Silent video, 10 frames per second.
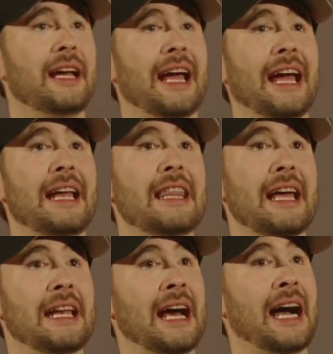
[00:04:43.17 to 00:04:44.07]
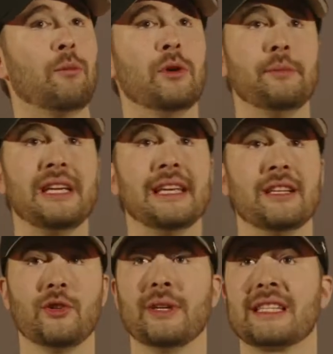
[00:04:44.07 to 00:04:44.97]
And then I will begin
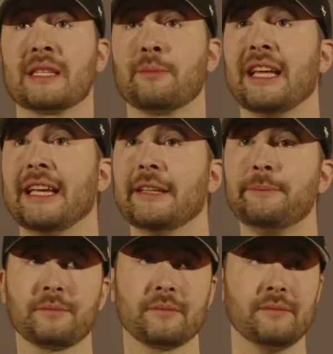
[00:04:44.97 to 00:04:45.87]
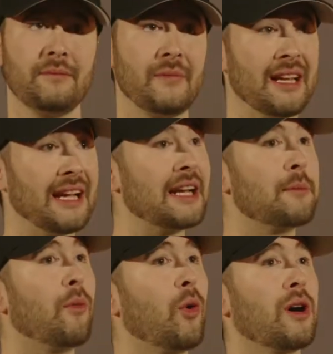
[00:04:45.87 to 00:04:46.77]
to explain kind of
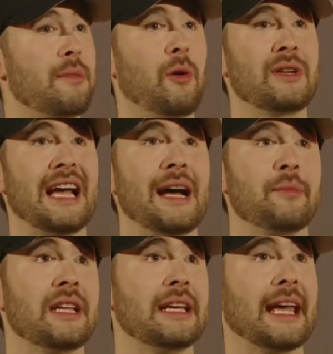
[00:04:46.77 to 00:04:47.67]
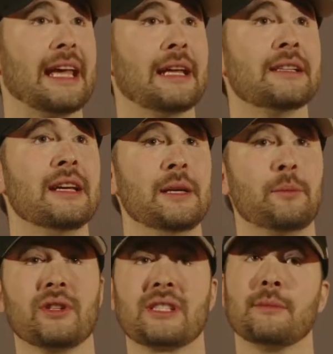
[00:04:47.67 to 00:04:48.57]
more about what's happening and
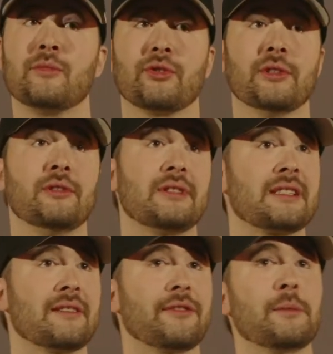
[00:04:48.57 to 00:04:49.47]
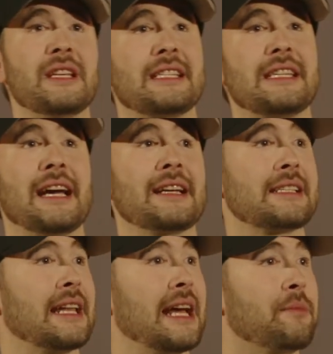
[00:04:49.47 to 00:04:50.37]
pull some truths from this text
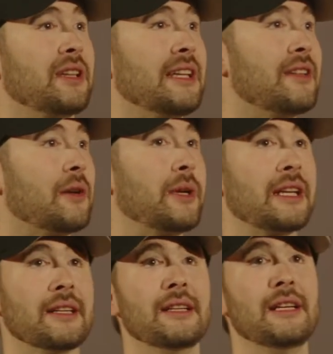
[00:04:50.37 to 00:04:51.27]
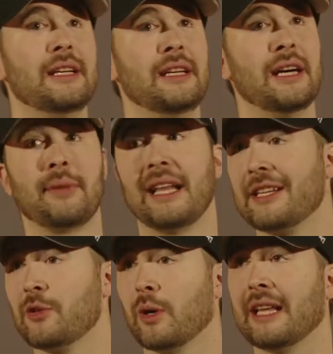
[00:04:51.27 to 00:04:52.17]
that I believe that we can apply
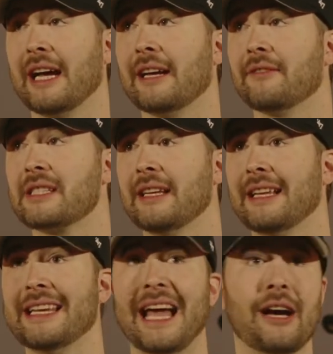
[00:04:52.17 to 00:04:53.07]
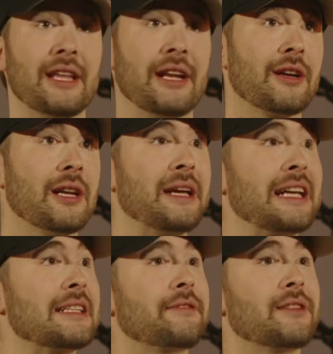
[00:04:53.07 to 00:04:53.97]
to our lives now that are going to make a
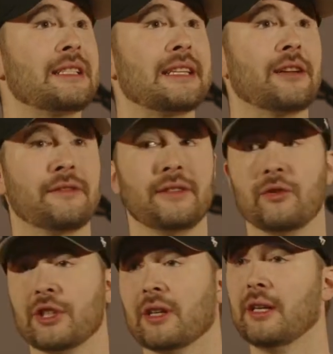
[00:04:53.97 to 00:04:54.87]
difference in our future.